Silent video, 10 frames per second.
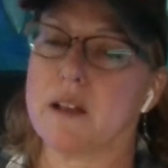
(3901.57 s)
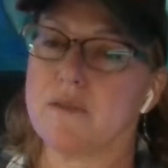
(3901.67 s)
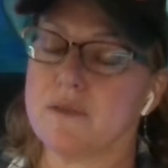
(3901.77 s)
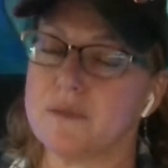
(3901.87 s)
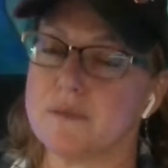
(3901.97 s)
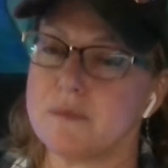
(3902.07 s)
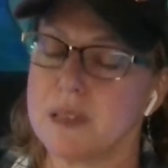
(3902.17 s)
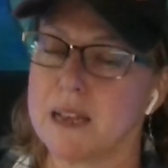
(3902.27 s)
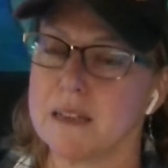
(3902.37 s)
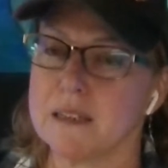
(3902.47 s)
alive.
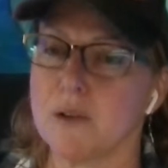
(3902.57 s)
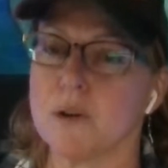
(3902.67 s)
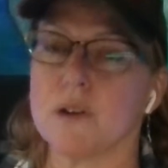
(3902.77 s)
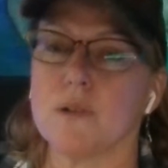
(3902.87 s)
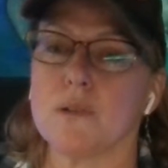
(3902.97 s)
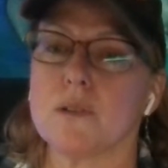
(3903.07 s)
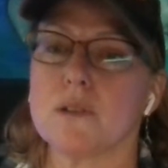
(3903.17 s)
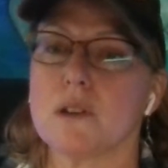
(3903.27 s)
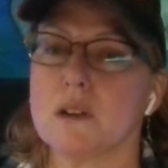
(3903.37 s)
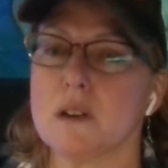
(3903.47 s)
That's how it
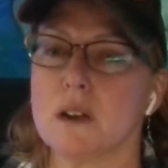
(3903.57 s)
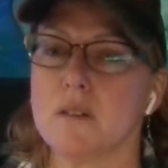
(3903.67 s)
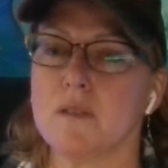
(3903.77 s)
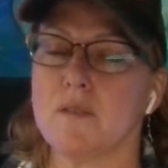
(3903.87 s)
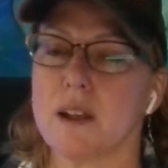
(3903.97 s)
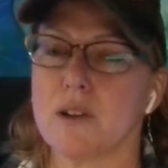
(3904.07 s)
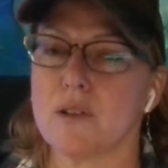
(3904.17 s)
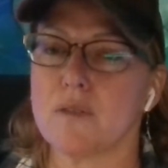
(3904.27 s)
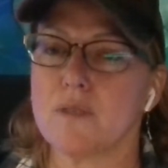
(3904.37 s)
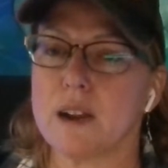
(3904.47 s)
goes. I have a
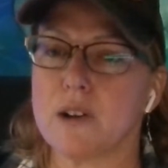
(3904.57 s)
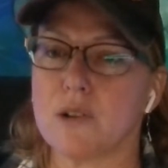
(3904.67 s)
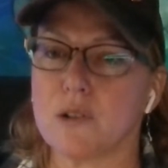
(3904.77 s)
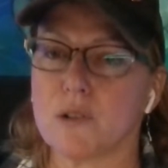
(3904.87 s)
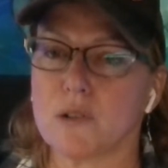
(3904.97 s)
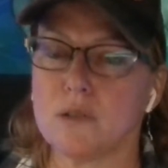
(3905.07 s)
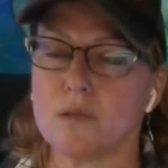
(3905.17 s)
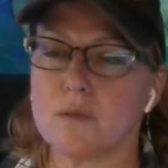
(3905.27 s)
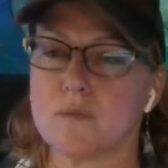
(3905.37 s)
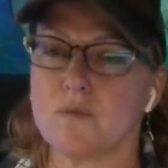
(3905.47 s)
firefighter
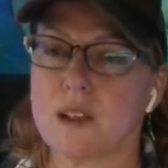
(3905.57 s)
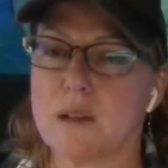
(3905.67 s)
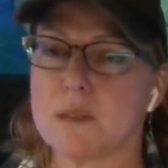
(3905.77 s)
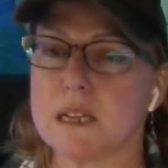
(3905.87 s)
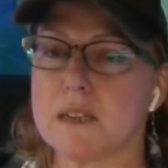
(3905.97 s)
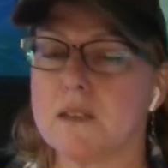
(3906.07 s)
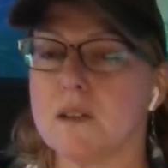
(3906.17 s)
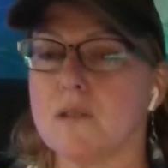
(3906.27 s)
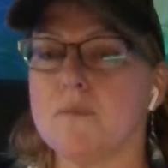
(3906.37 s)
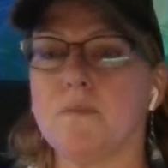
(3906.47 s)
family.
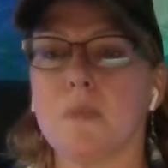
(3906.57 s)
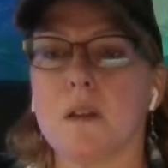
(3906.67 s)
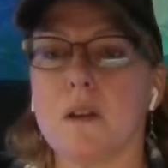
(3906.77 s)
So